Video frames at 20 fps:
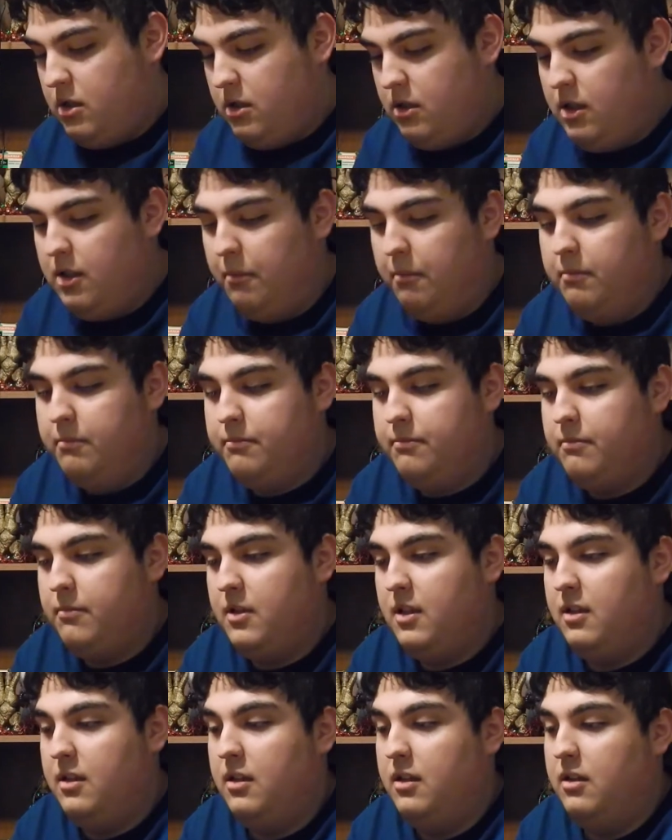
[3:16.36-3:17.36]
Oh,
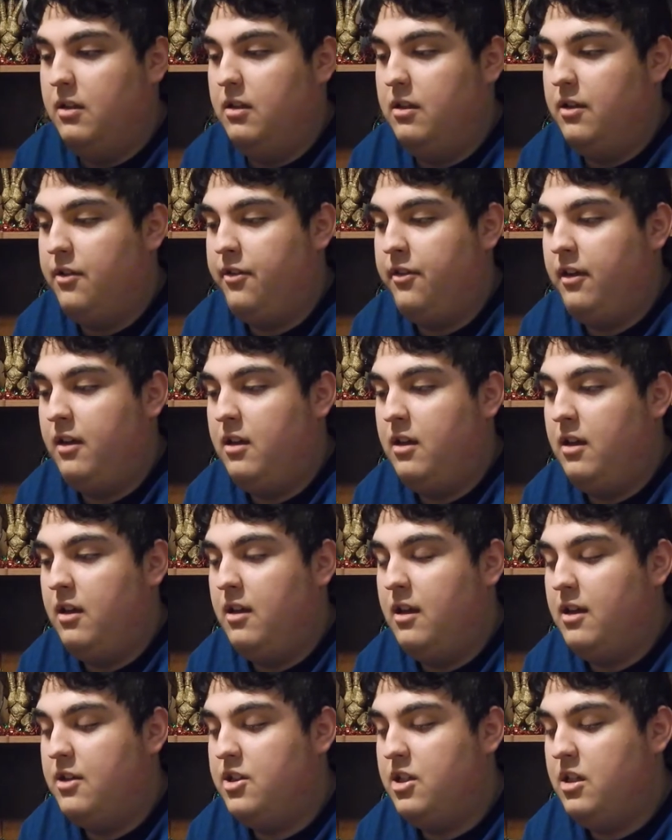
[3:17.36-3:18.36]
the this thing
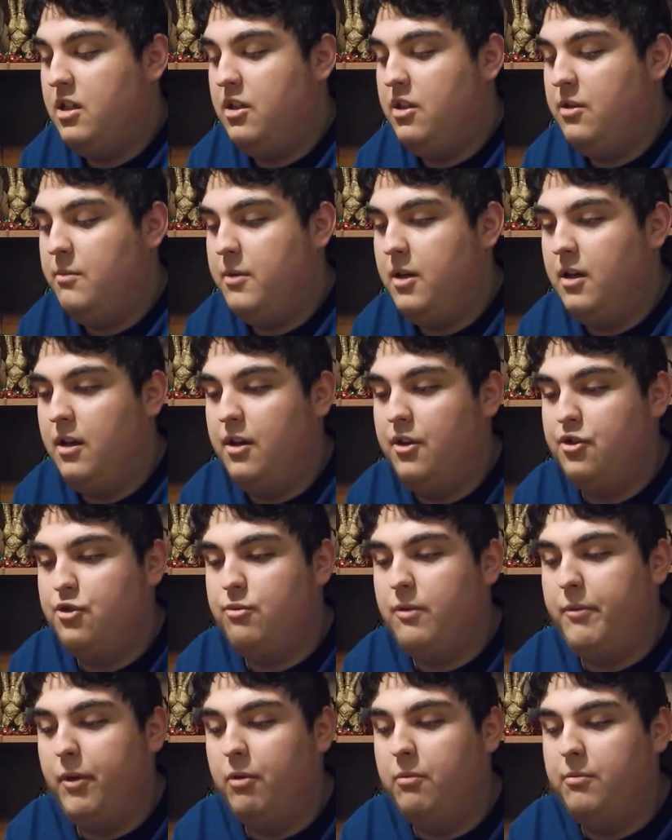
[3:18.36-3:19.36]
can actually uh,
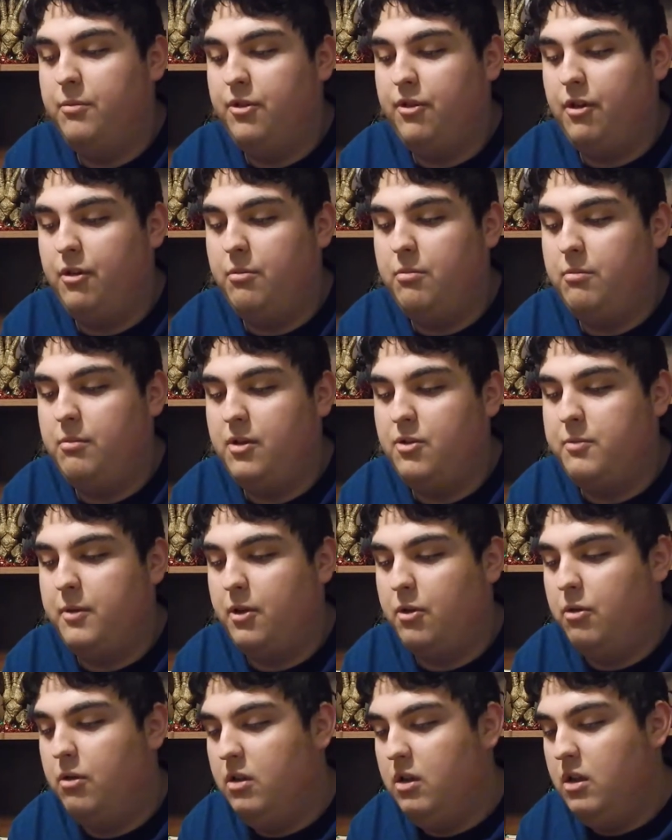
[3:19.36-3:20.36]
swivel, so it's pretty
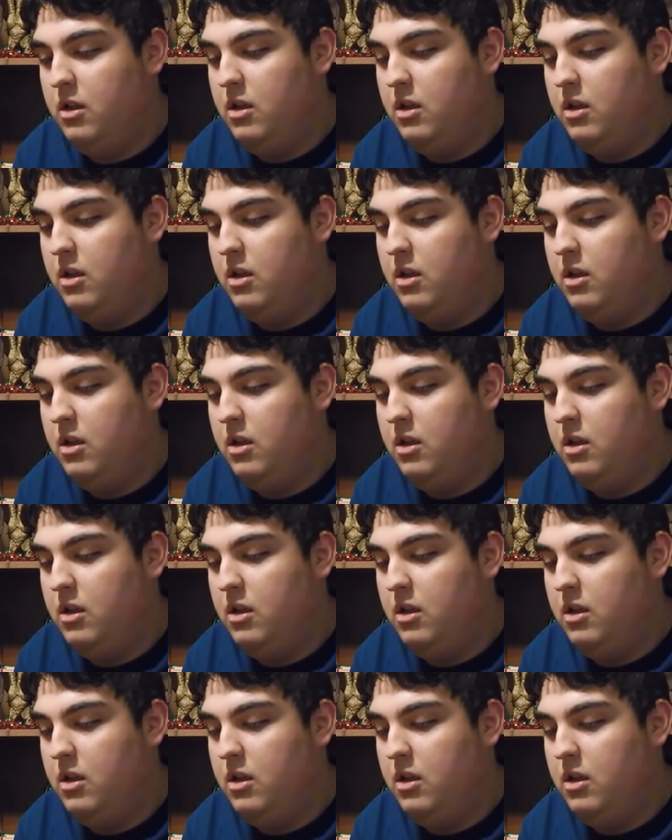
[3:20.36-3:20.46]
cool.